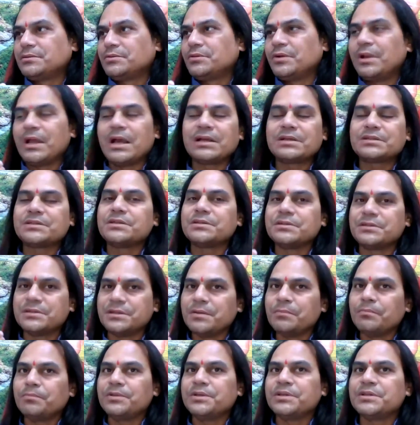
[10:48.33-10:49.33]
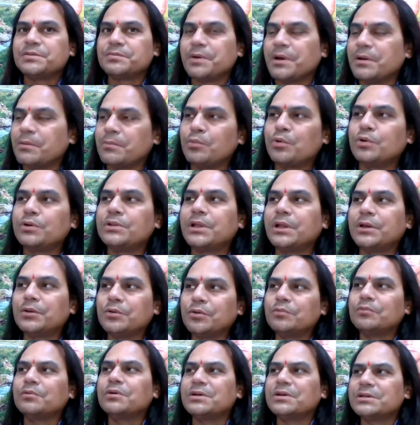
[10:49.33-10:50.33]
Your actions inspire more than
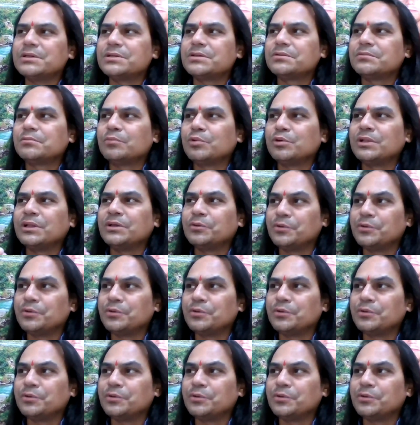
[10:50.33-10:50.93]
your words, more